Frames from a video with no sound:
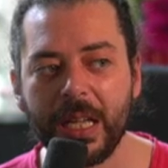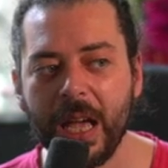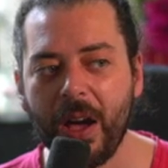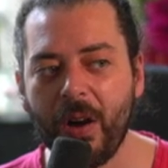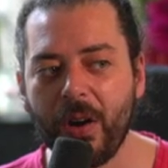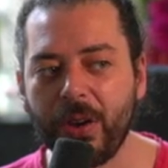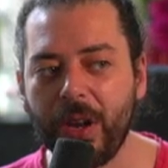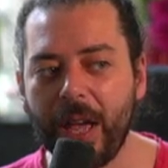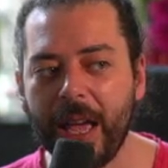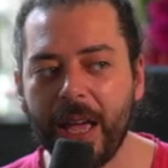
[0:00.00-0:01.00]
on
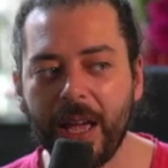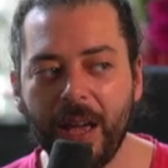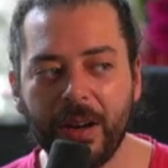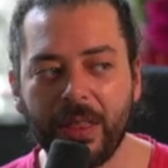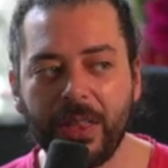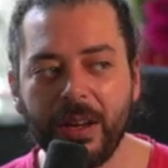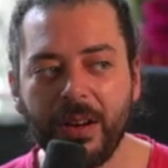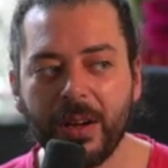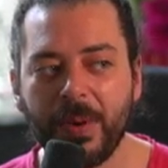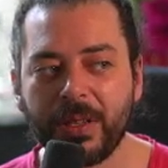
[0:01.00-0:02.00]

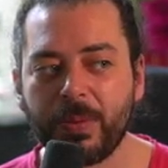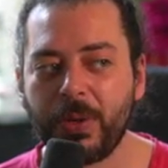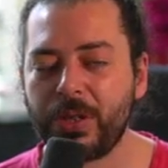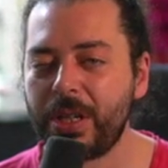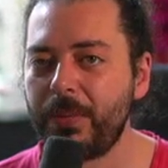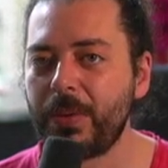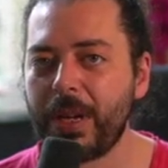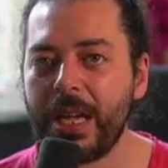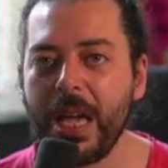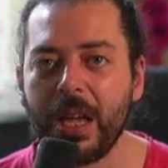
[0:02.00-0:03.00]
Ethereum as we're pushing up the
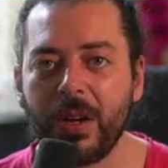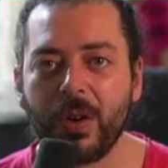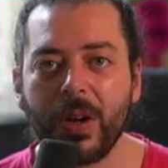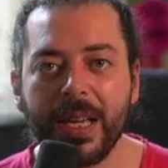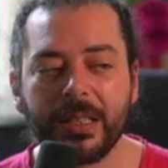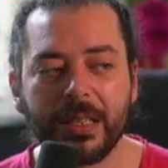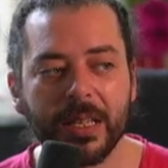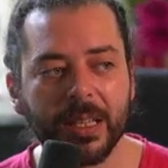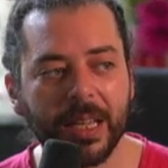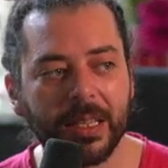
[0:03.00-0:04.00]
way, you know, is
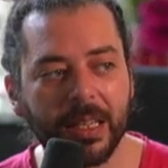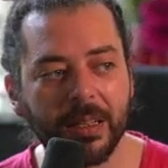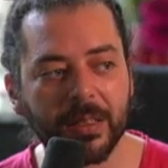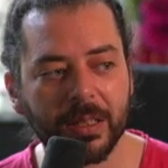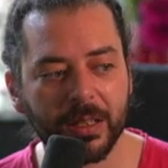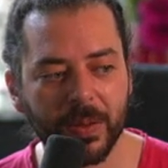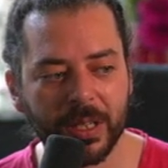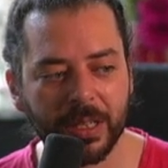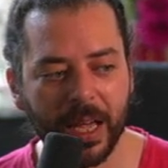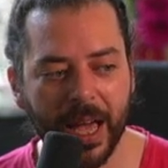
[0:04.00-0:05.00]
this ideal
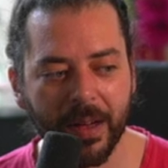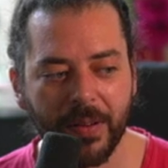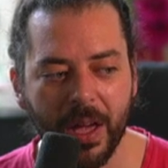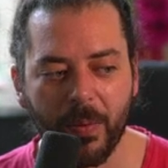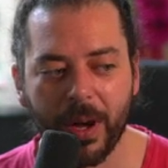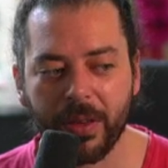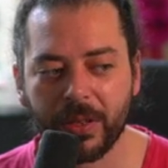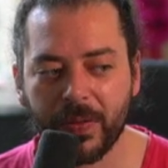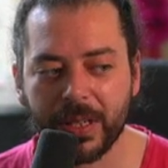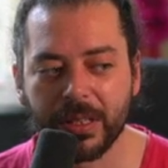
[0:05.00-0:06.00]
situation to have while
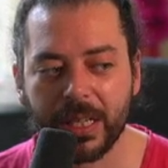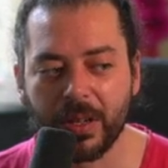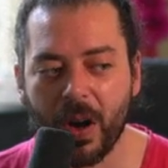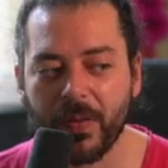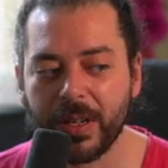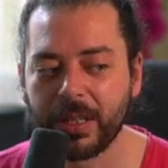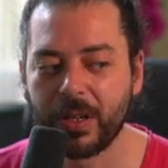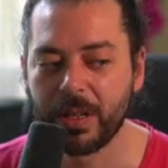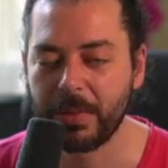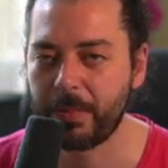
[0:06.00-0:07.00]
there's obviously
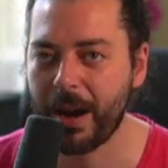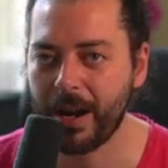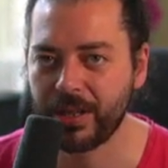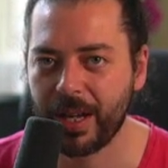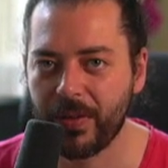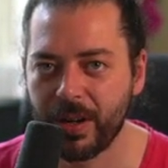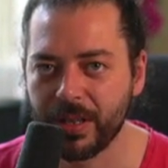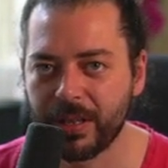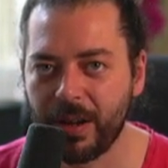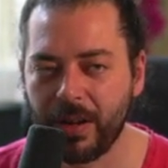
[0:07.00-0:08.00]
going to be bearish
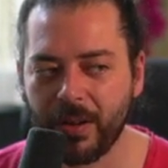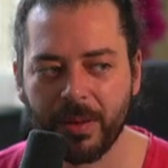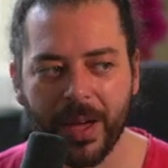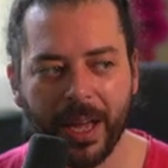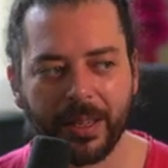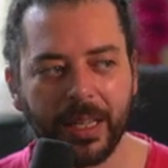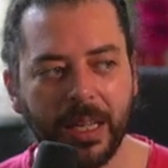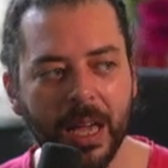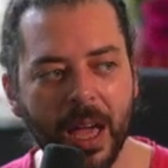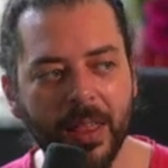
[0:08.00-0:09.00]
divergence down here in the MACD.
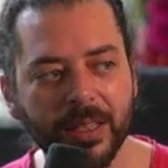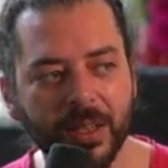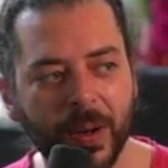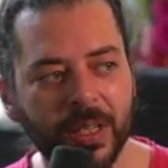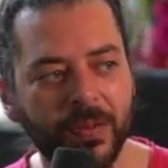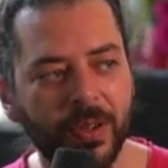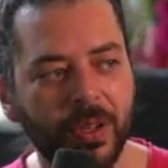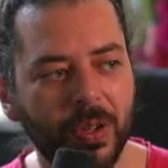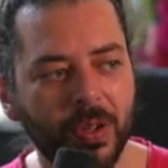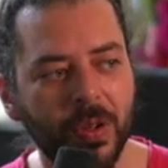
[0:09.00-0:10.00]
That's a question for you.